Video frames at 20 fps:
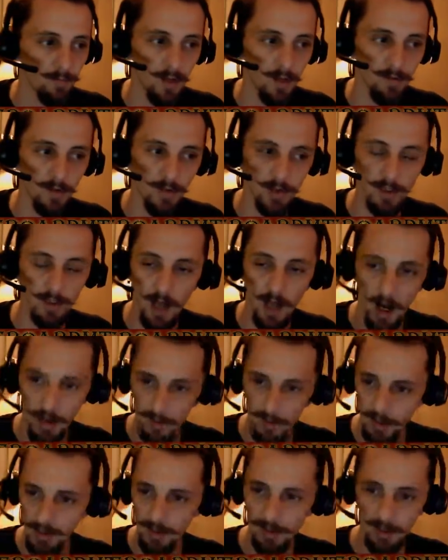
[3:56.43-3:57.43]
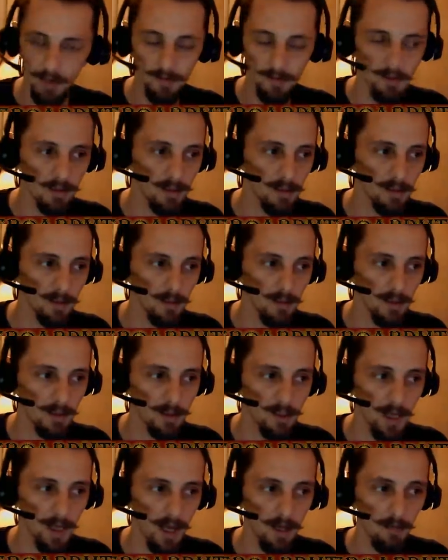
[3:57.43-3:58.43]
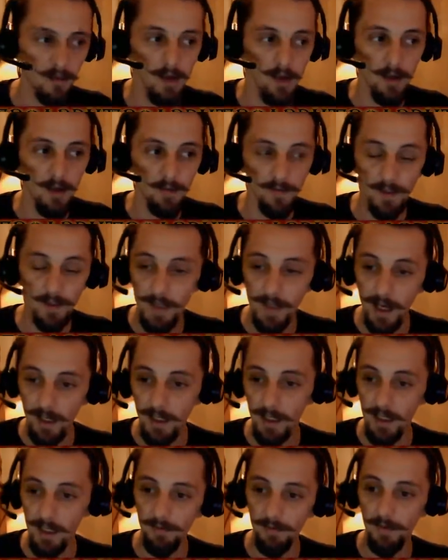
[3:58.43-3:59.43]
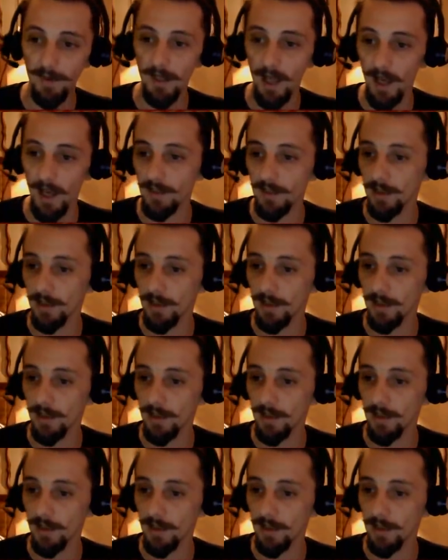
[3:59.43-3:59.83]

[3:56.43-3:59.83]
There's Gontis in this deck. The deck even has